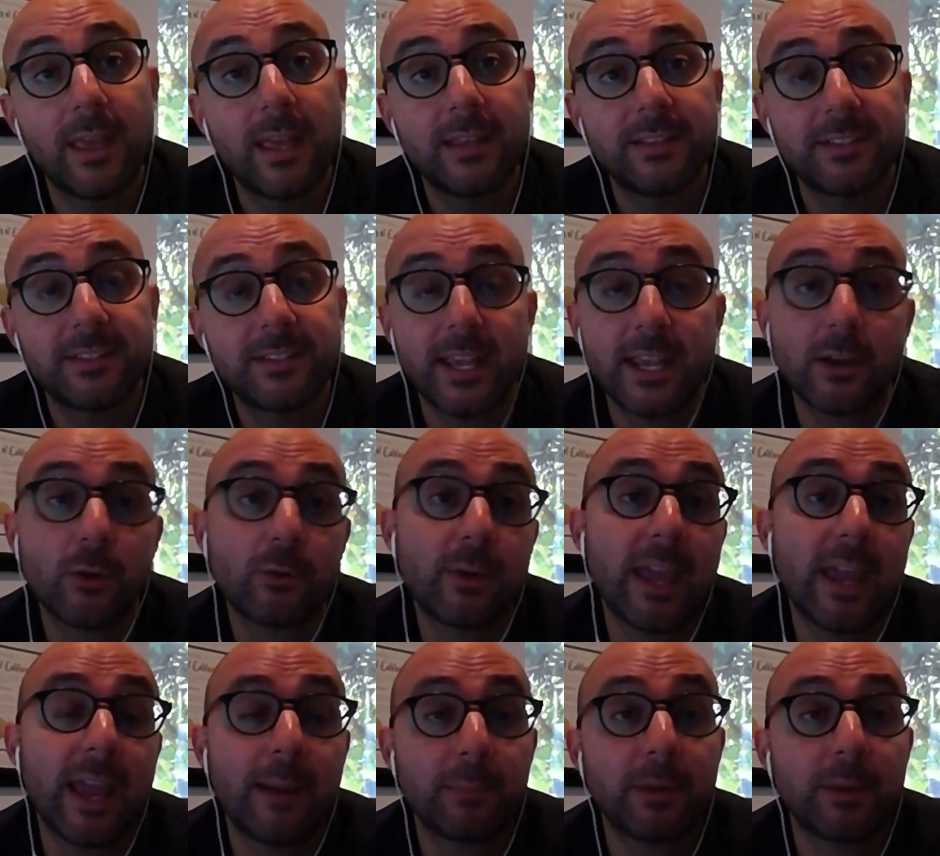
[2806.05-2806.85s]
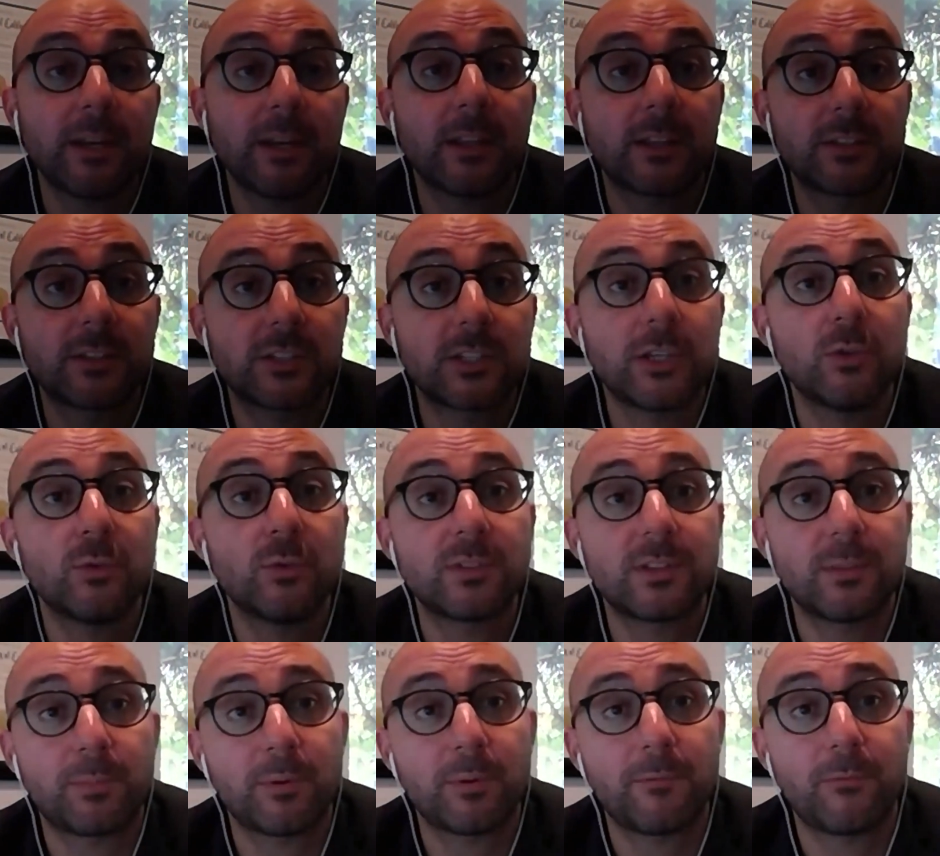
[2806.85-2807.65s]
saying, okay, I'm going to excuse
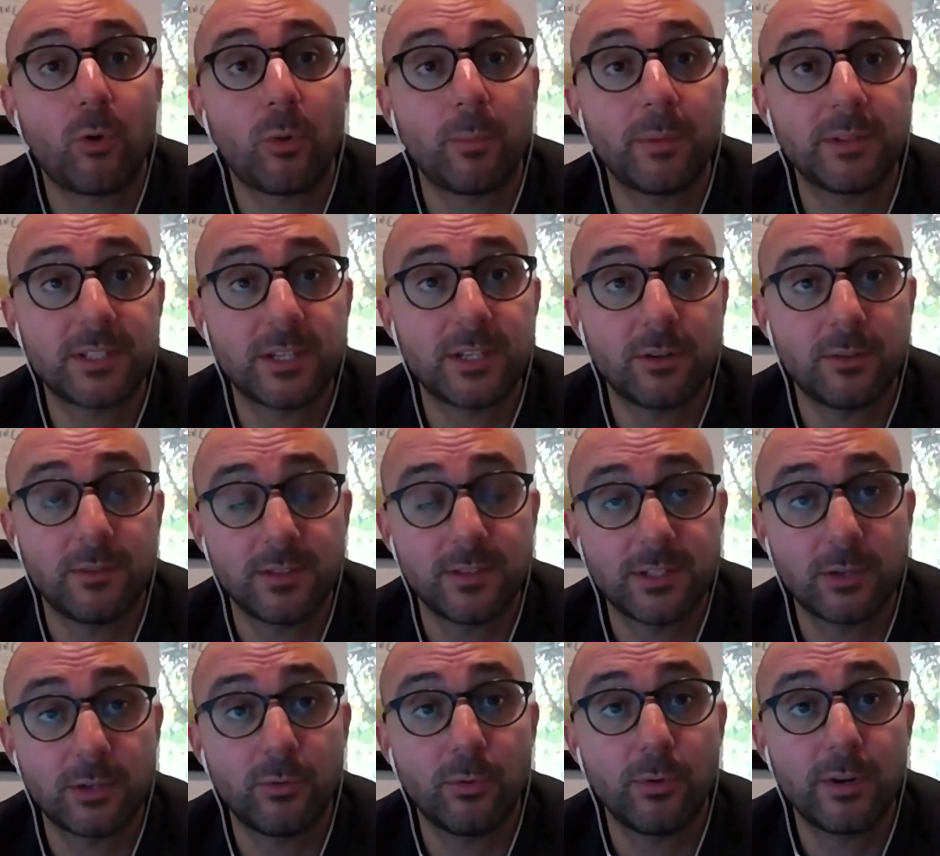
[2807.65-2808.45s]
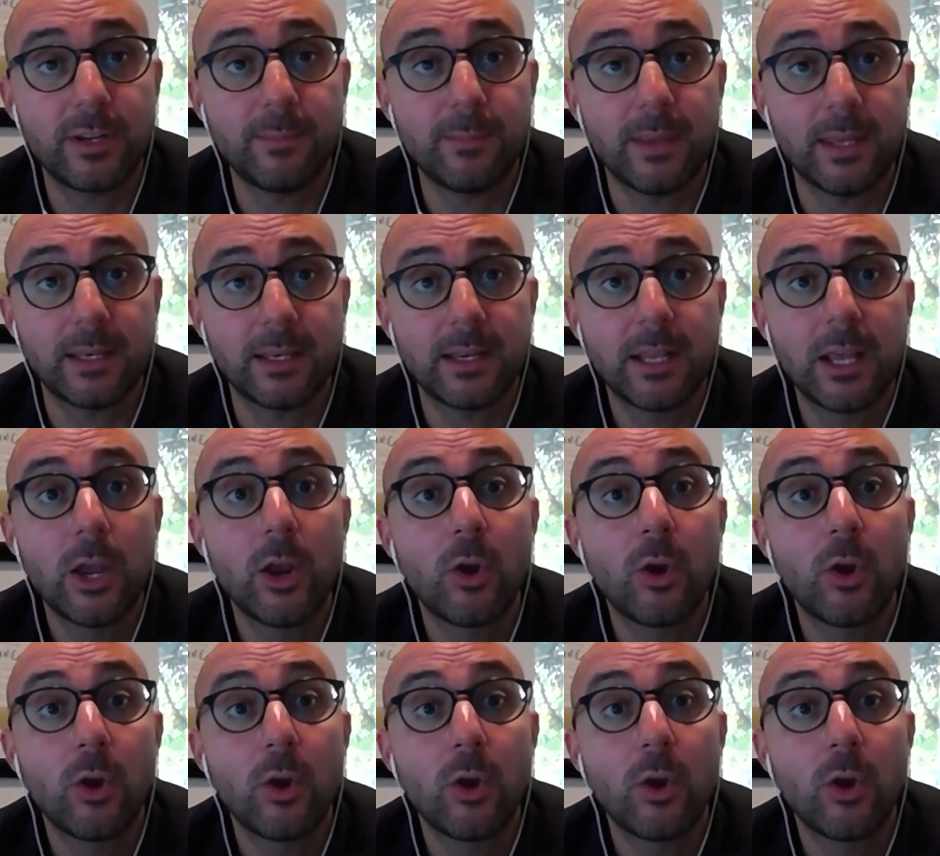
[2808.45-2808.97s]
the performance under this agreement